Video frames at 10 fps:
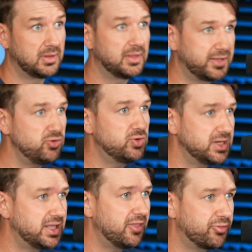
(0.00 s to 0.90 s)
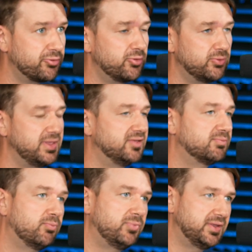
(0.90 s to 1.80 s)
Like you can get through these
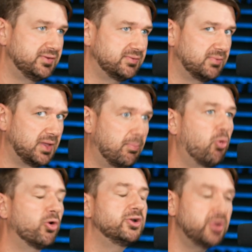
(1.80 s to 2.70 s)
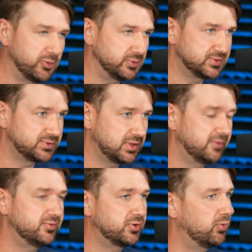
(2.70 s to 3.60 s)
important notes
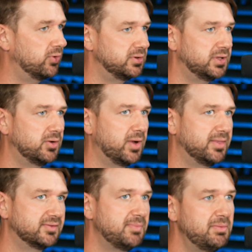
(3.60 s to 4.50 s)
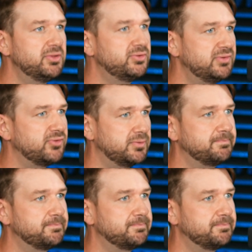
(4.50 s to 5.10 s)
of the chord in a way that's maybe a little different.